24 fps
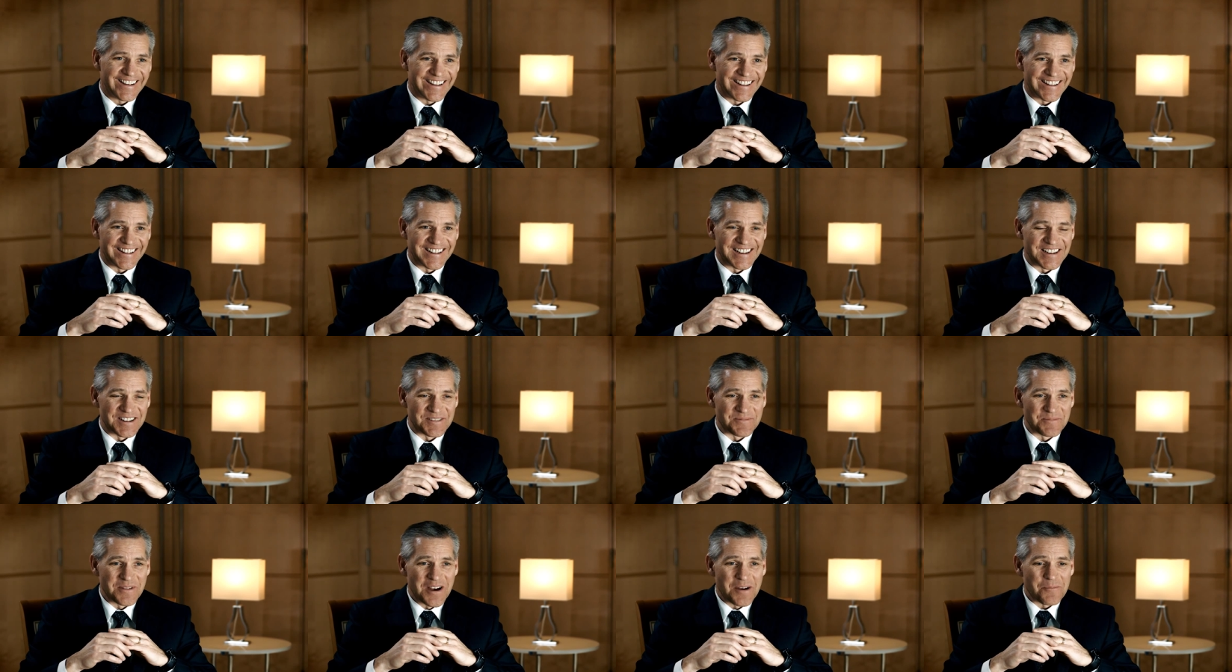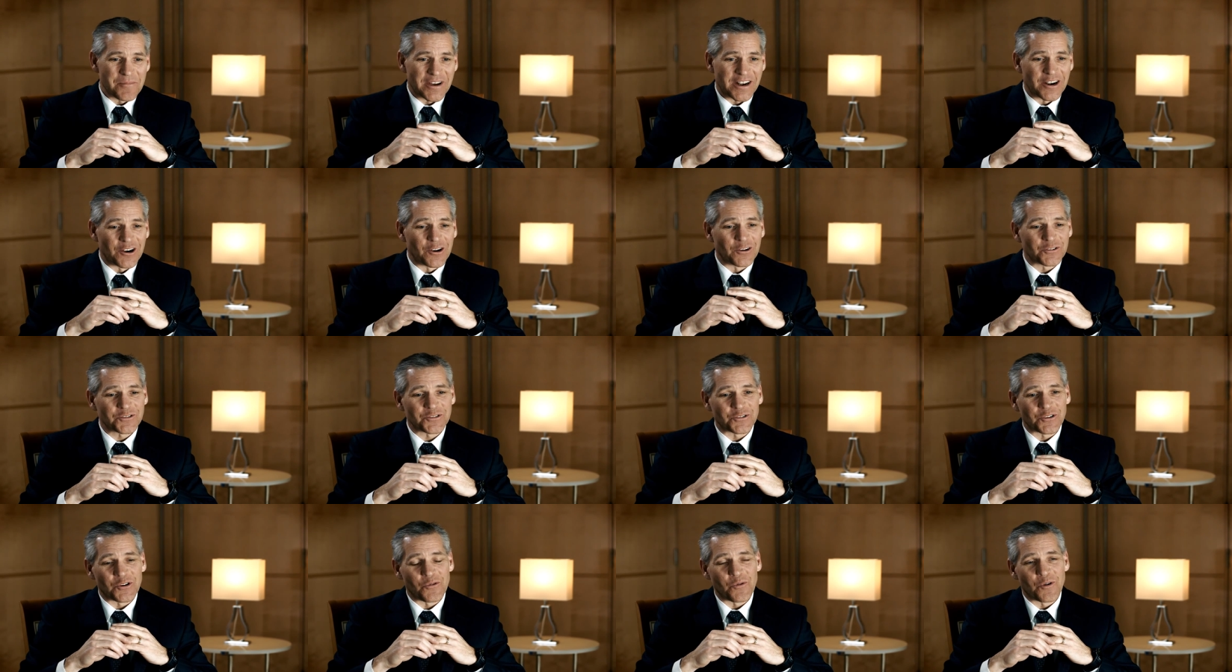um, but I
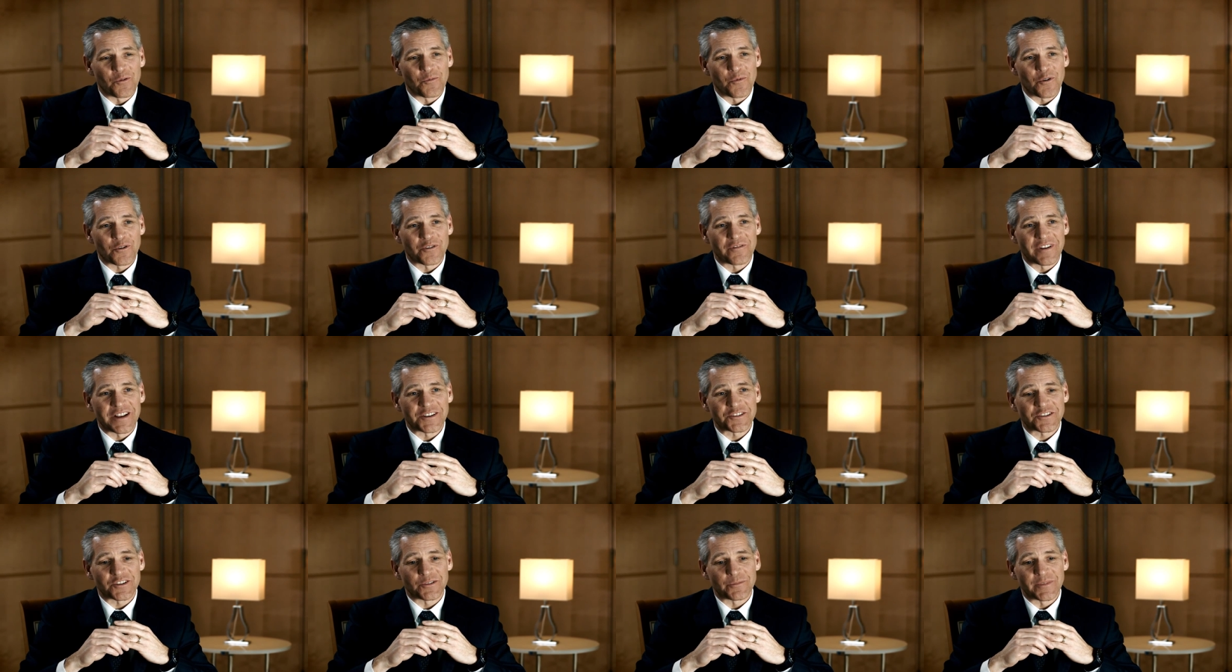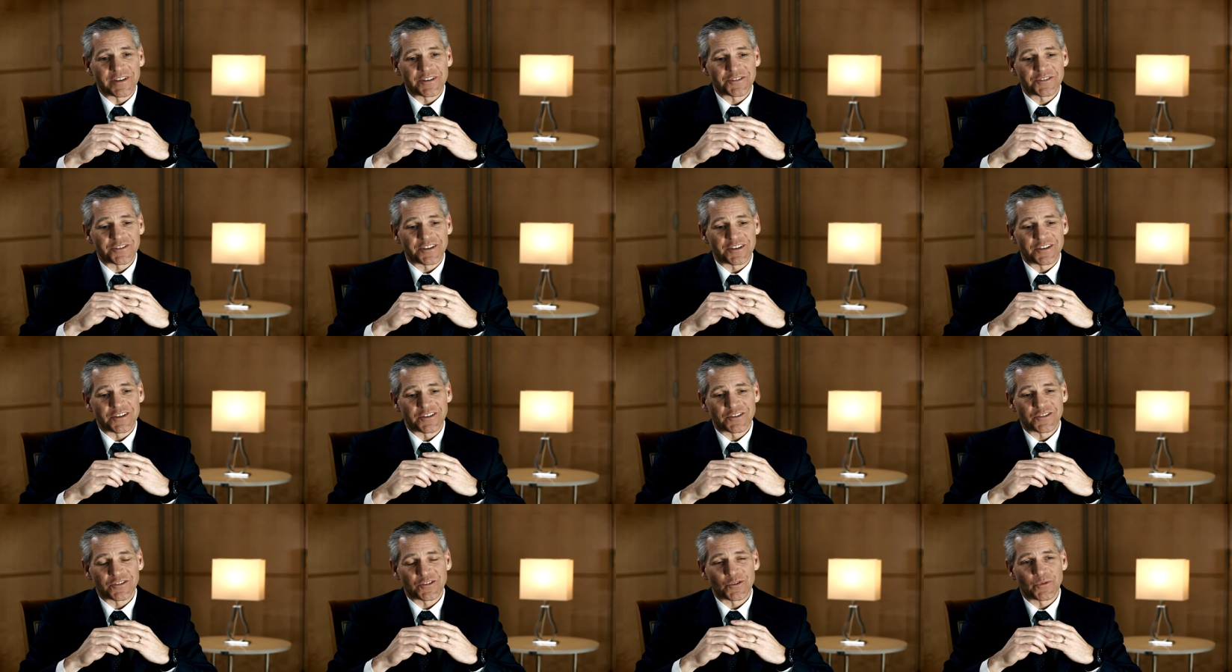also know what motivates them is,
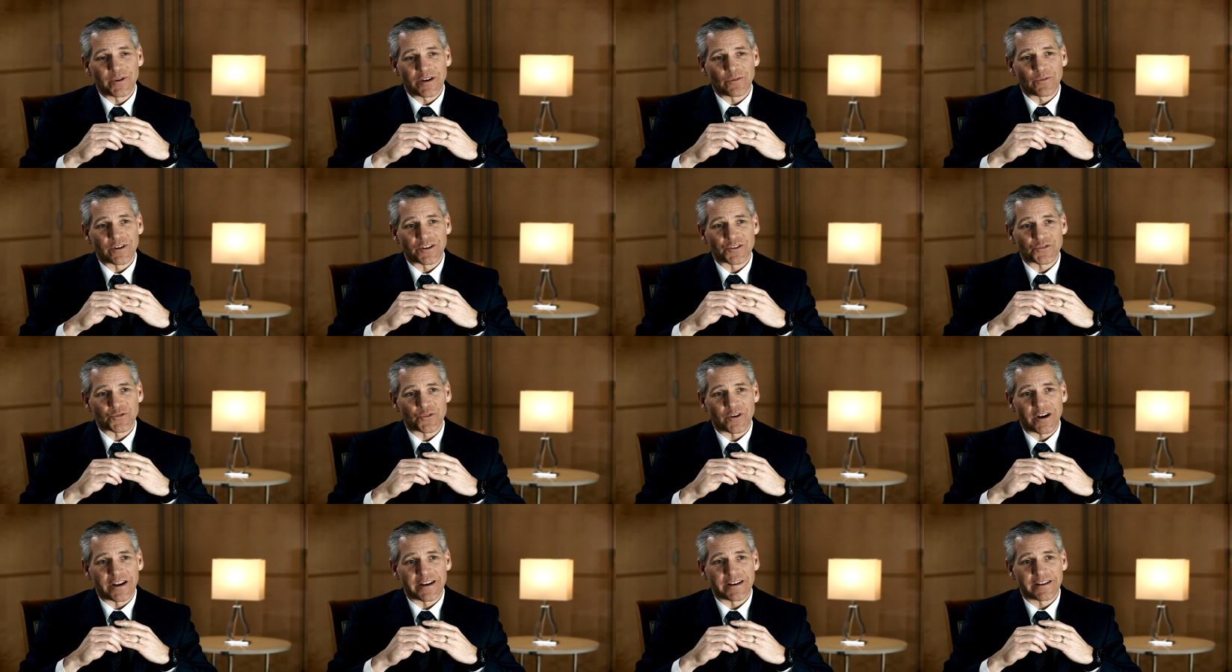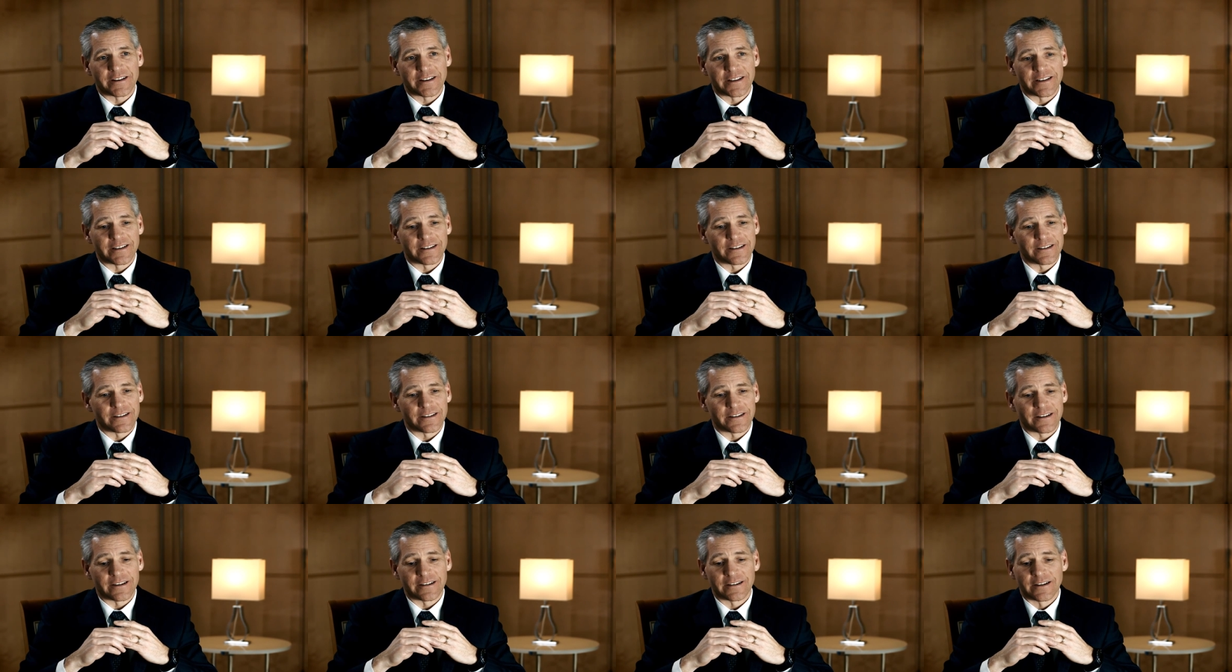is doing what is right,
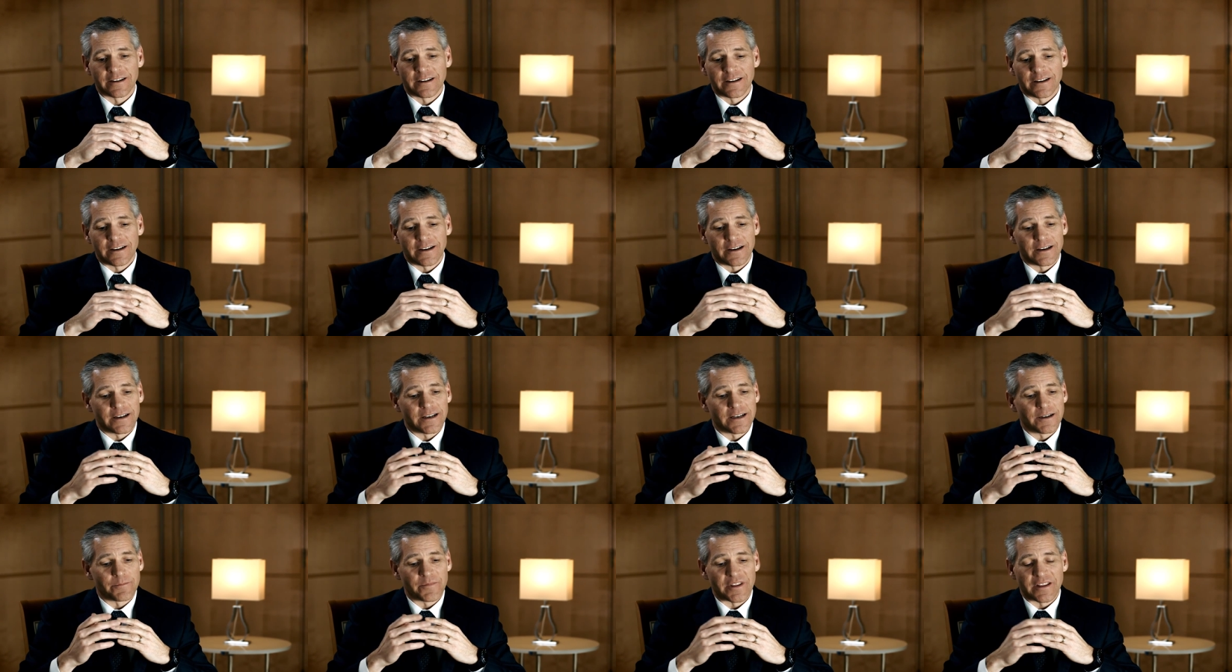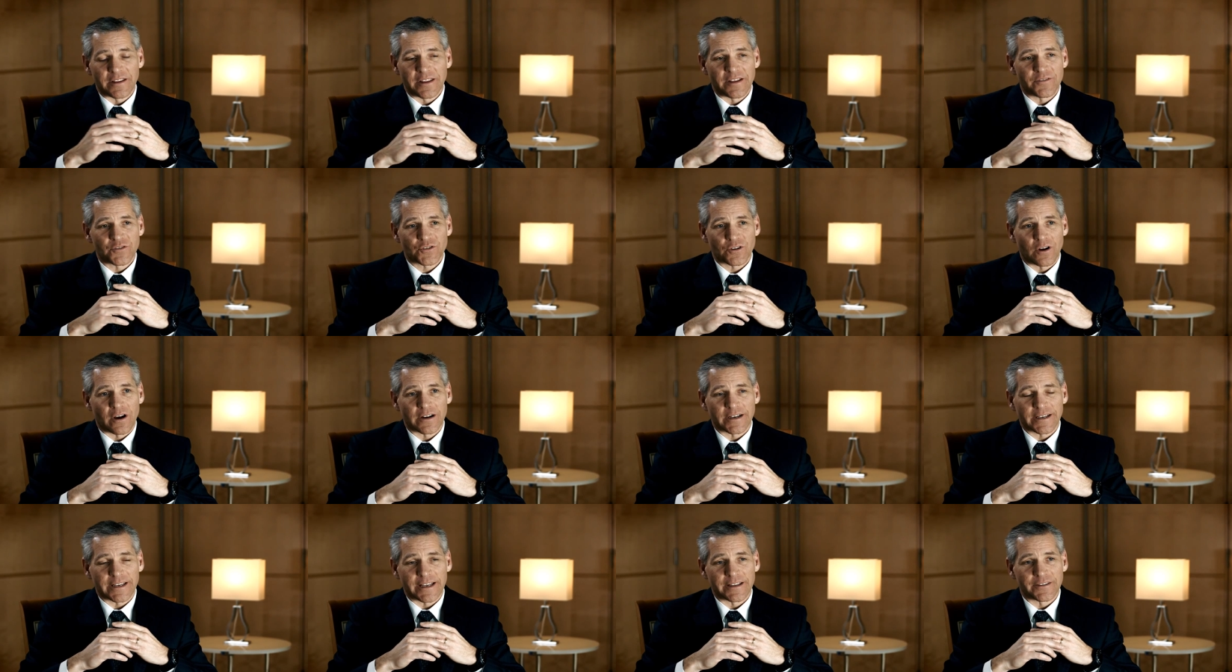and uh, um, they, have
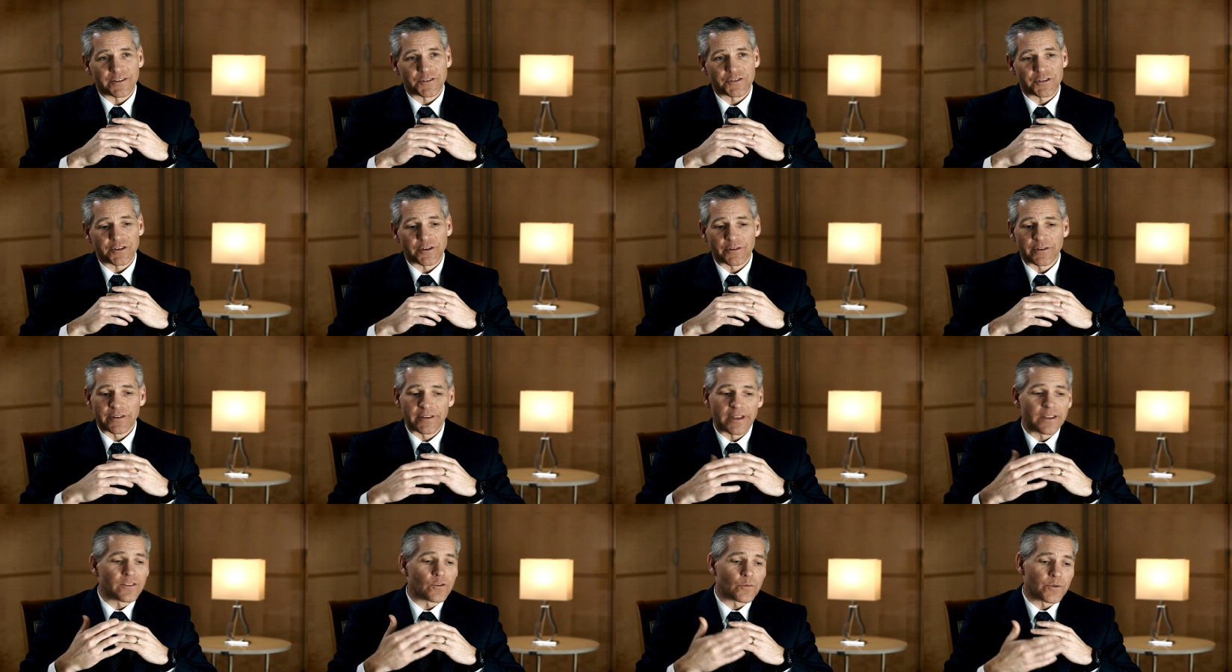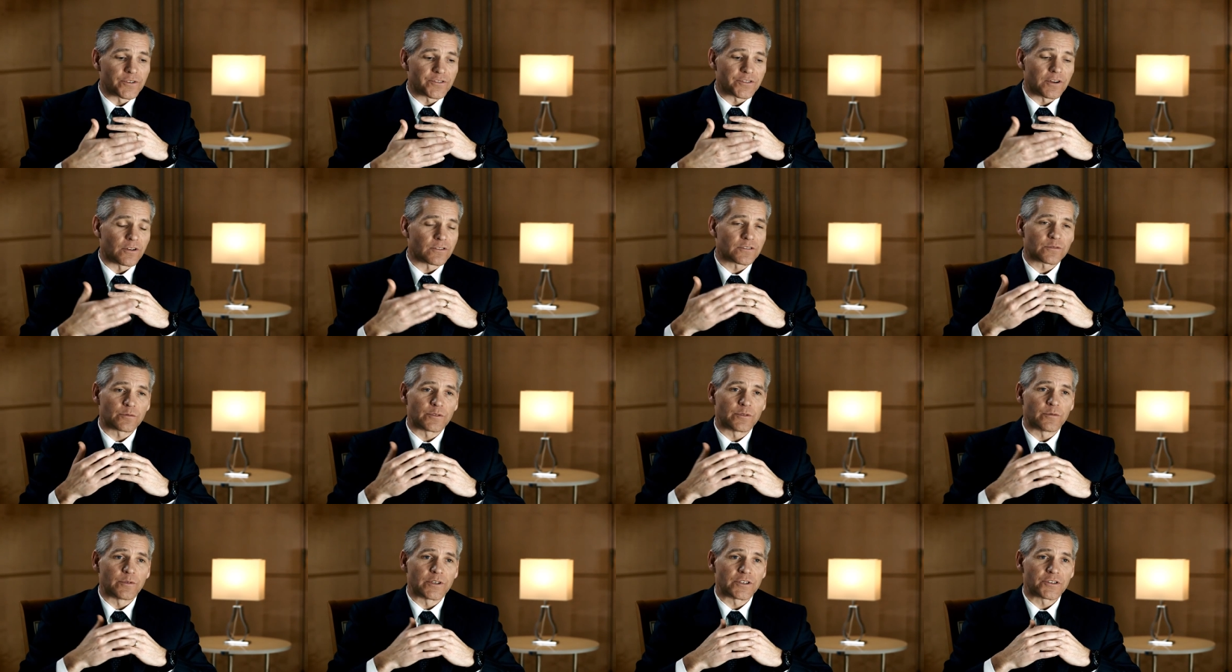shown again this year, and, and the
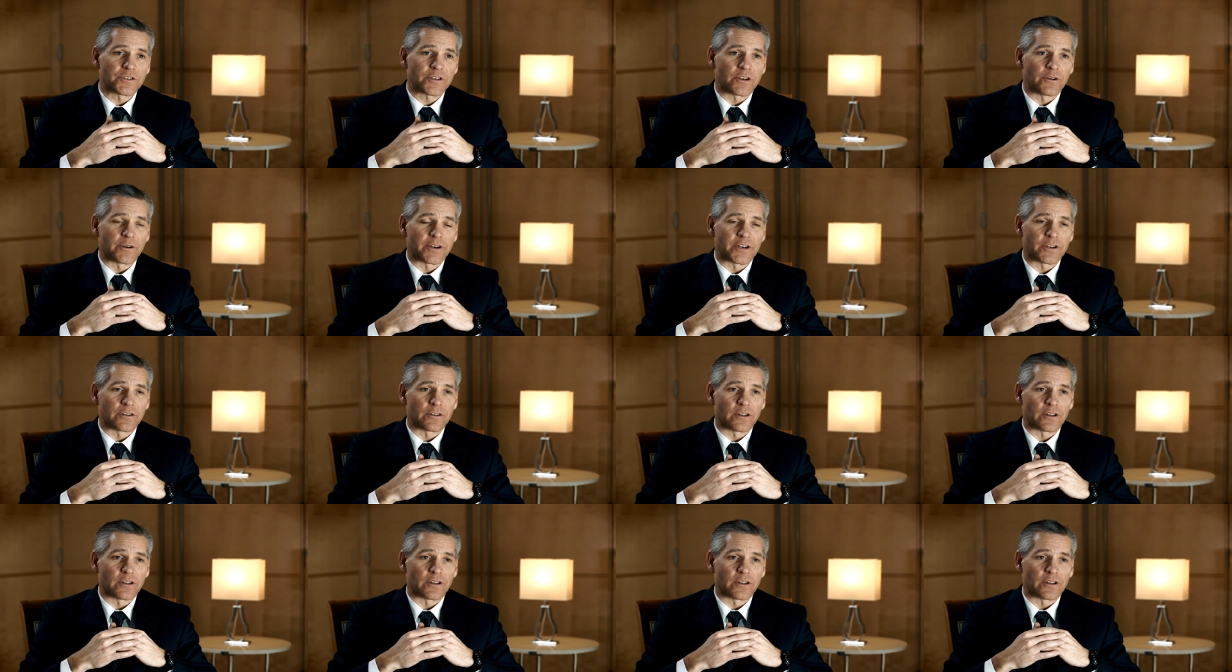results would show it.